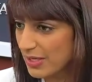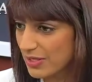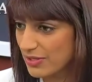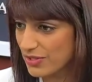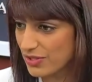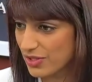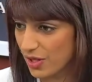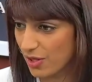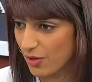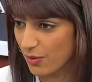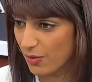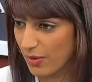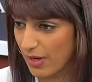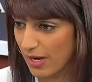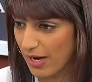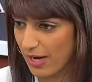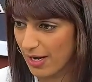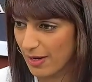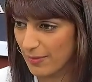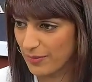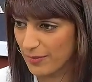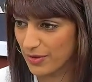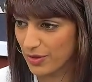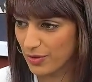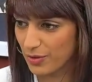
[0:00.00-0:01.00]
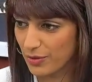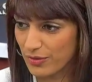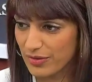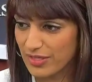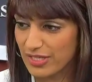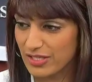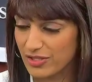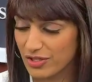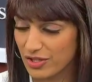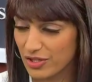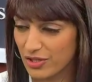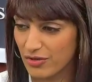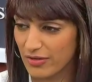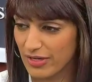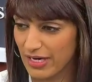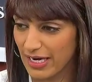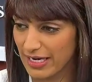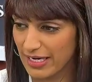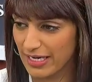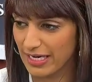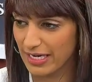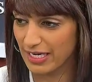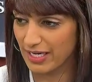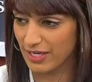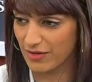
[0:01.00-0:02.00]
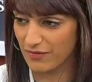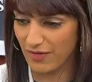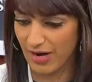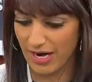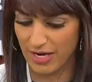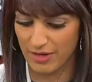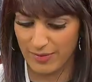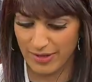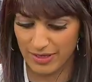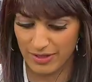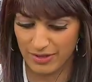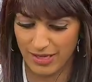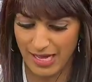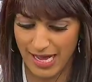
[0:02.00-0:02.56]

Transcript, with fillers: So um, the Houthis are creating an environmental